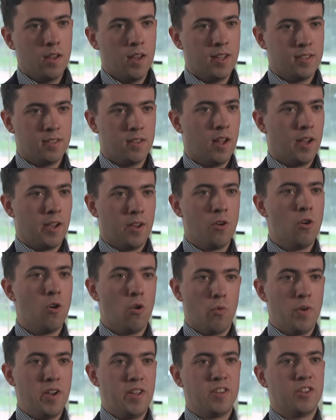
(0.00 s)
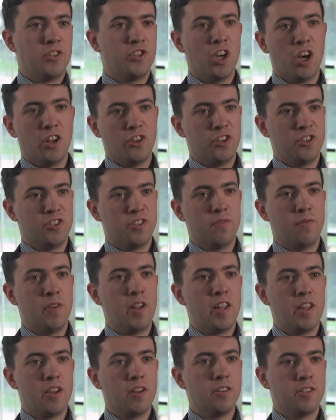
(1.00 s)
It's like, who are we to judge as
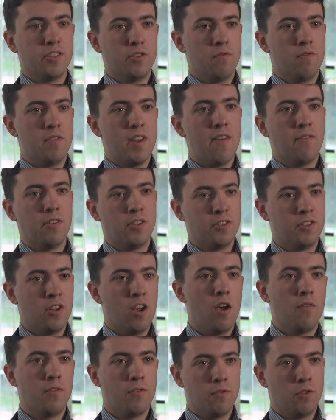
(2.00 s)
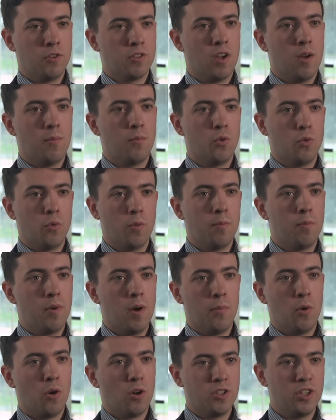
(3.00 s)
civilians who've never served, for example,
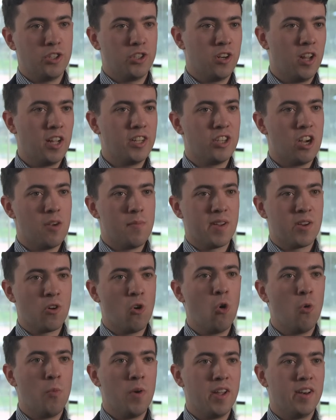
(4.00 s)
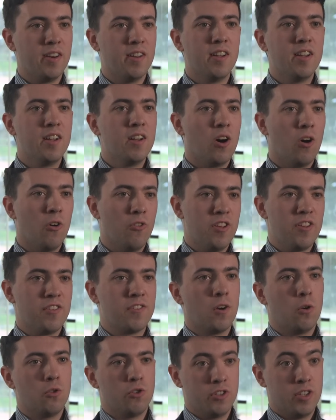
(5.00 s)
a politician like Jeremy Corbyn on these
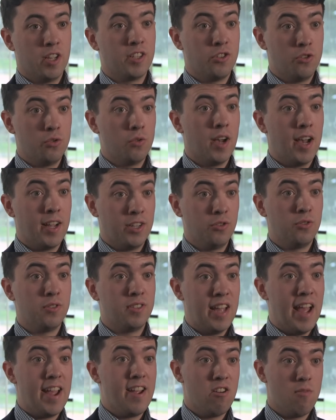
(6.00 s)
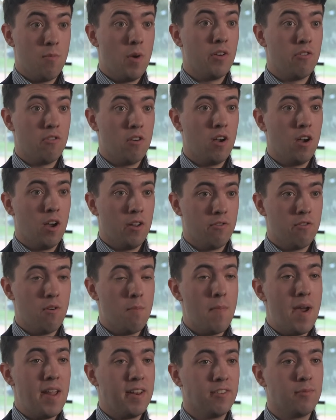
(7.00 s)
soldiers, as you say, are under
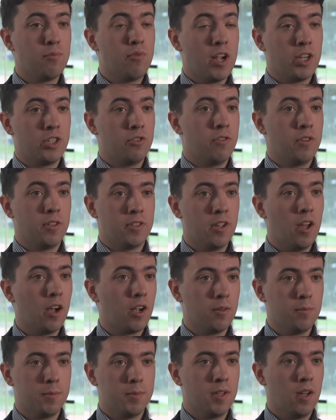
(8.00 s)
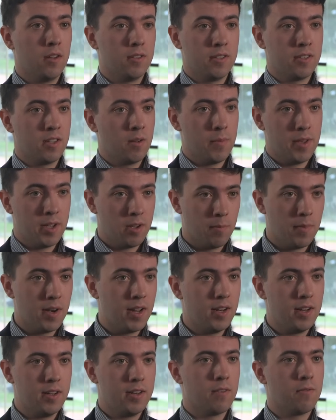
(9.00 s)
immense pressure, and the circumstances can be
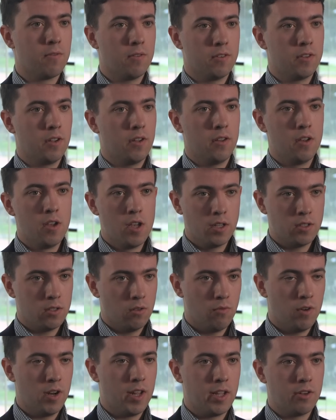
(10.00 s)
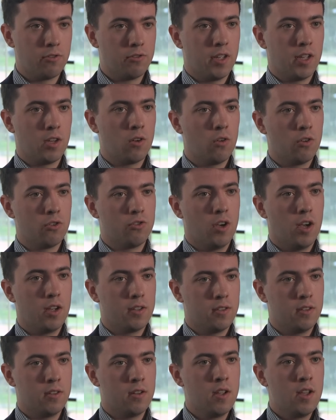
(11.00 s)
completely different. So it's a really interesting
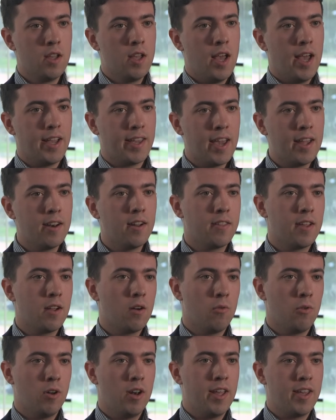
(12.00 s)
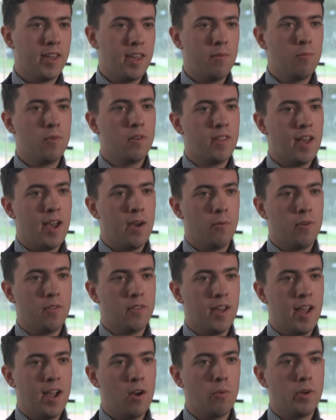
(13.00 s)
contrast. And again, I think I want to link in with that,
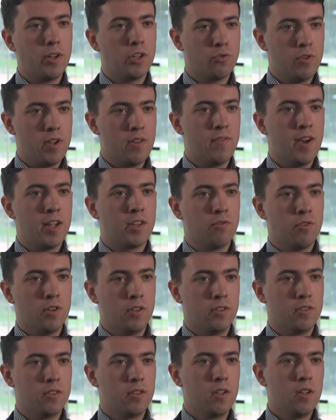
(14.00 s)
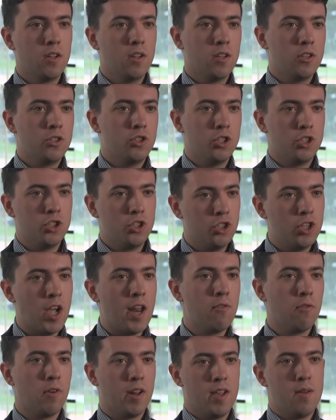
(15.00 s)
with how we treat veterans just
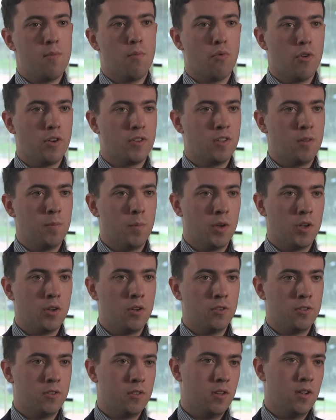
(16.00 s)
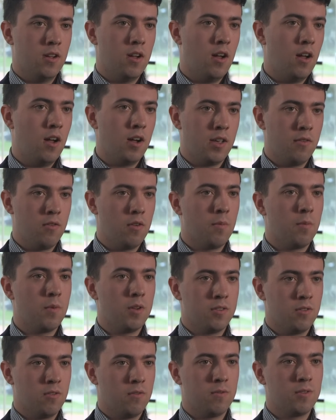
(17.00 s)
generally in Britain, because I'll give you
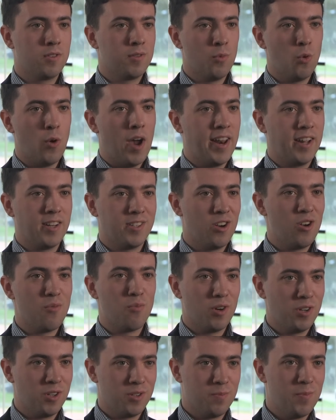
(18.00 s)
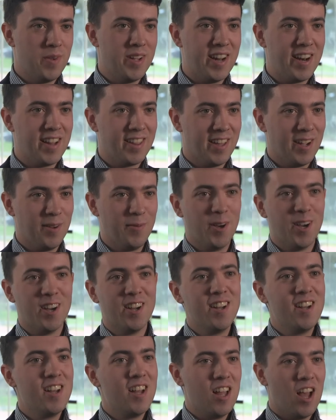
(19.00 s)
a sort of small anecdote, probably doesn't mean anything, but
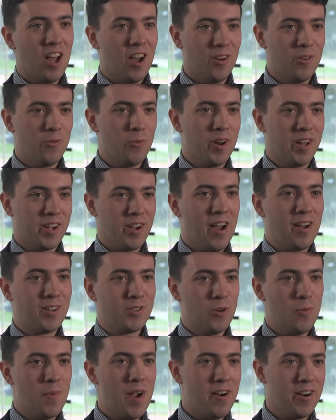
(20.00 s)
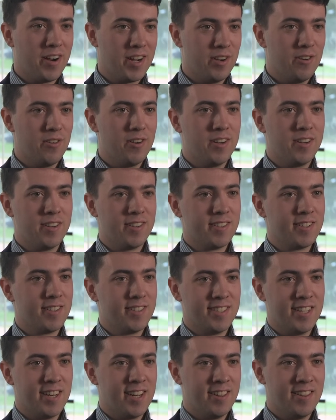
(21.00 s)
when I go out to America
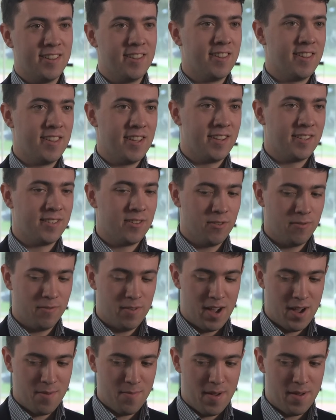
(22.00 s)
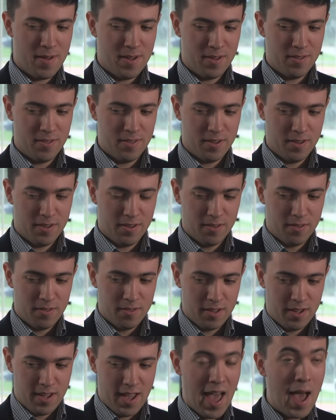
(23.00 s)
and sit in the sort of
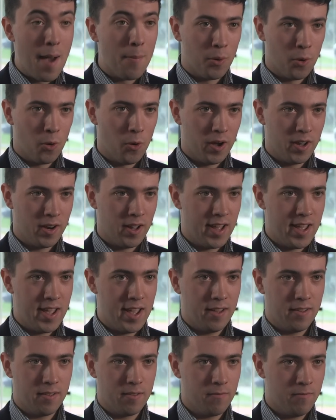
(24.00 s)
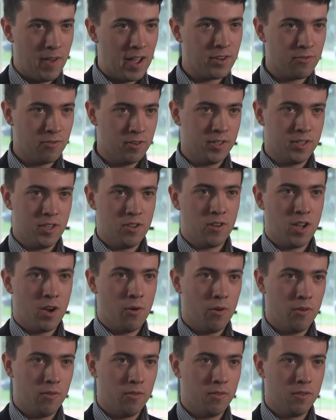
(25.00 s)
the airport and I hear veterans, you
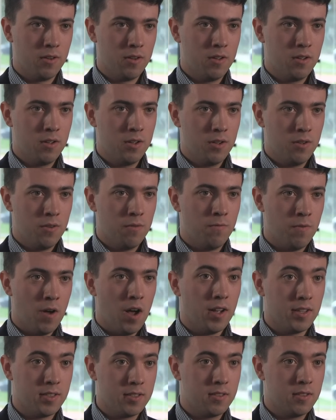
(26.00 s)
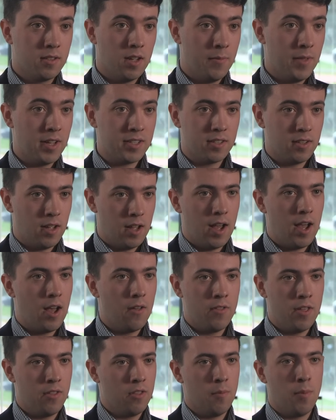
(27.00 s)
go on first. I mean, that's
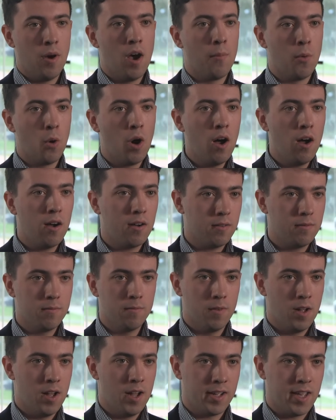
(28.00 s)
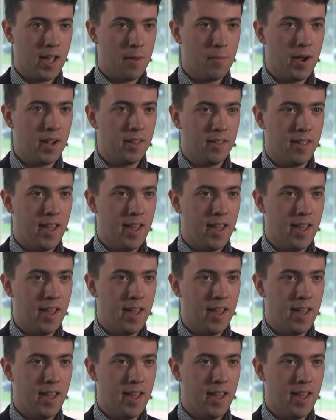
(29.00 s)
the Purple Heart campaign